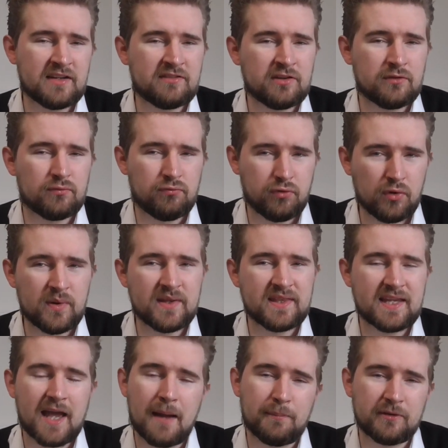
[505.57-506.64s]
It didn't ruin
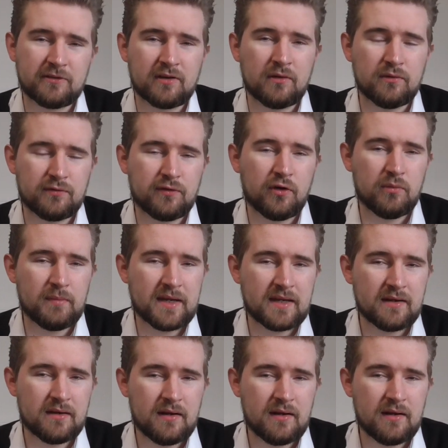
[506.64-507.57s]
the episode for me.